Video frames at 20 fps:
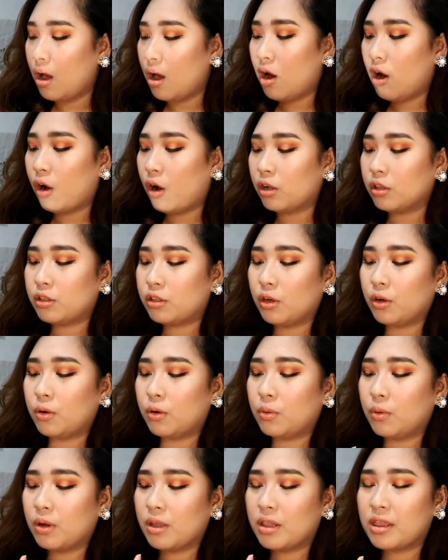
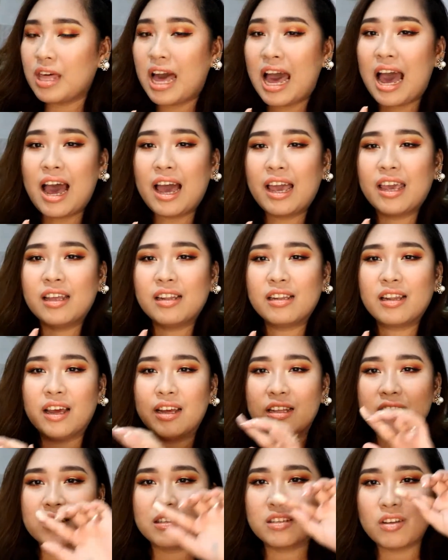Although the
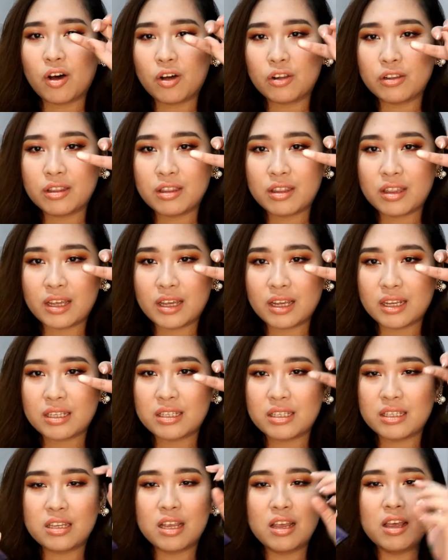highlights on
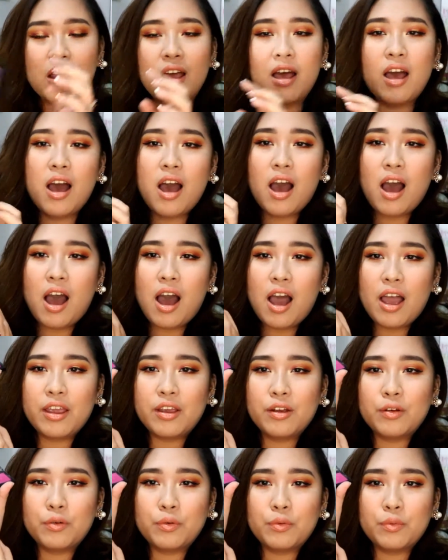this I
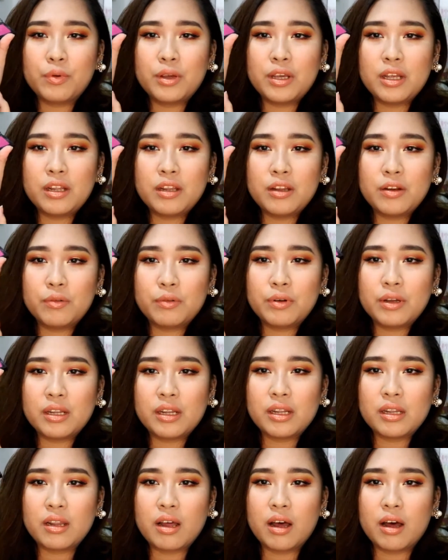
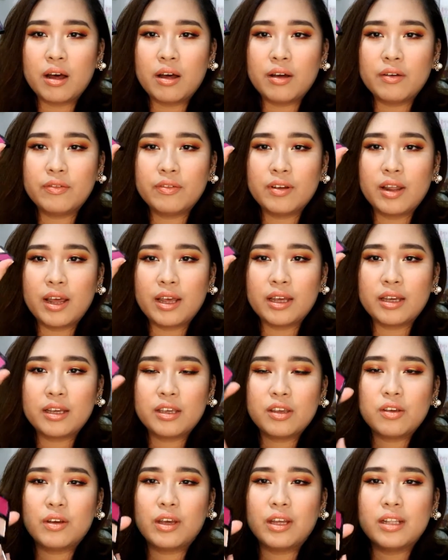really love. Like,
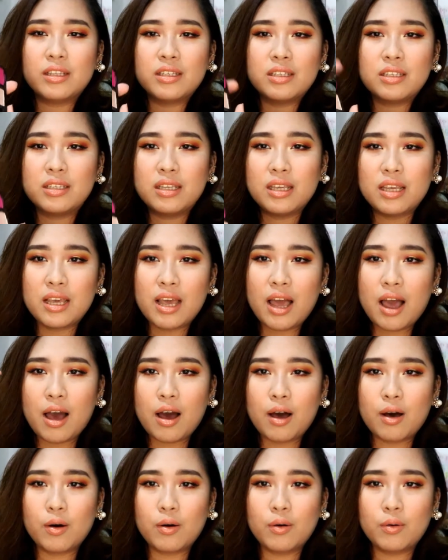you can see
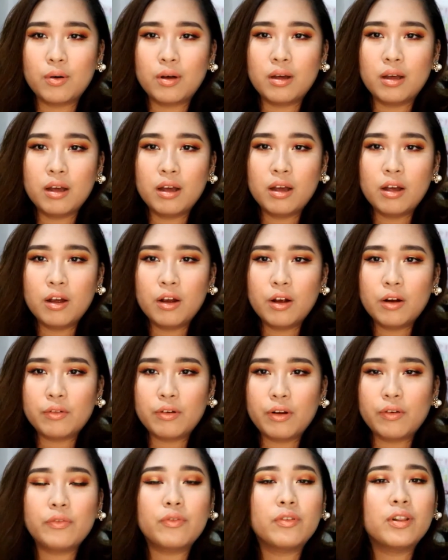how
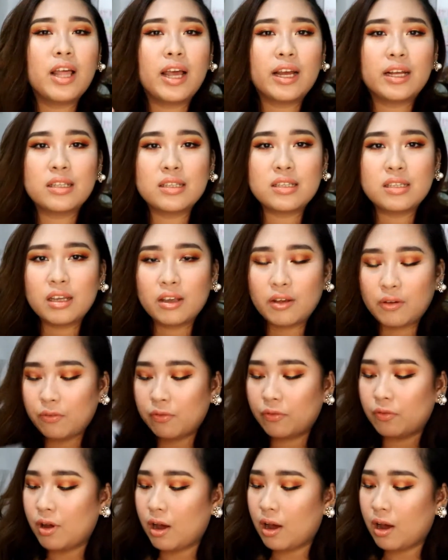reflective